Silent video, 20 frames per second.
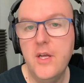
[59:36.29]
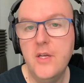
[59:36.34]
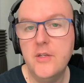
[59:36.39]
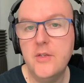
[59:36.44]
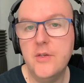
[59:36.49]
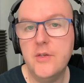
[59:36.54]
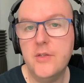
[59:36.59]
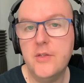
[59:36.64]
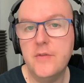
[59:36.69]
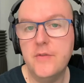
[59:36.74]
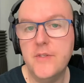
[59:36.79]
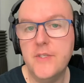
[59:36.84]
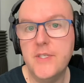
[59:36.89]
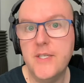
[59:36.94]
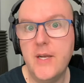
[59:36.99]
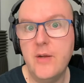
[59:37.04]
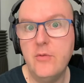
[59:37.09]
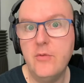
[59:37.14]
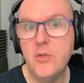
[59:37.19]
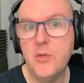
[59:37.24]
sort of
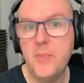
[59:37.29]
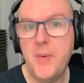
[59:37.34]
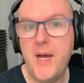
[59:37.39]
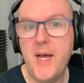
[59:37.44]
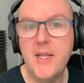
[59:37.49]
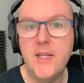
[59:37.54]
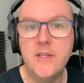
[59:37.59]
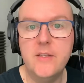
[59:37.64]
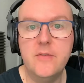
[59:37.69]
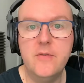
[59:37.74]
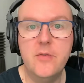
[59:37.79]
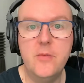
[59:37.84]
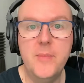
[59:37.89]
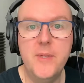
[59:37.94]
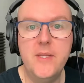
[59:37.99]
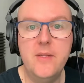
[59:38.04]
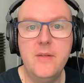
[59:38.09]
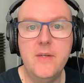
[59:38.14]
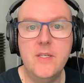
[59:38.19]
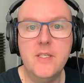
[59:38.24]
sound palette for
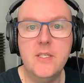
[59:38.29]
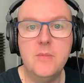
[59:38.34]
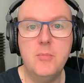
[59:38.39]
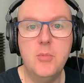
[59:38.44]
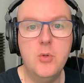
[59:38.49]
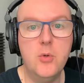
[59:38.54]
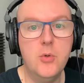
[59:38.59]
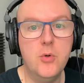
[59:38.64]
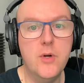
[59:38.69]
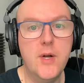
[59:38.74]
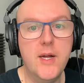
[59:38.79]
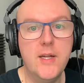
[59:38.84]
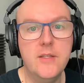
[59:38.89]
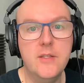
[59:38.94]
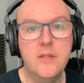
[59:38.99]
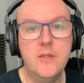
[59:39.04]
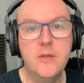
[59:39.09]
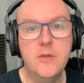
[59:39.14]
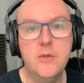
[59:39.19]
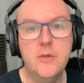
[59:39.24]
me to explore and
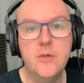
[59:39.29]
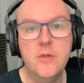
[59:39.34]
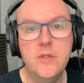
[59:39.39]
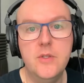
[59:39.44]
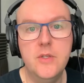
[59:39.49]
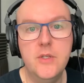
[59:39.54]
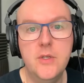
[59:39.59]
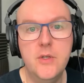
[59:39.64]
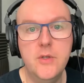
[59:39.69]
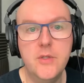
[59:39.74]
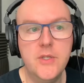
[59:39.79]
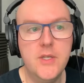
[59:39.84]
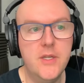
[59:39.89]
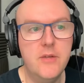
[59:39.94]
to use.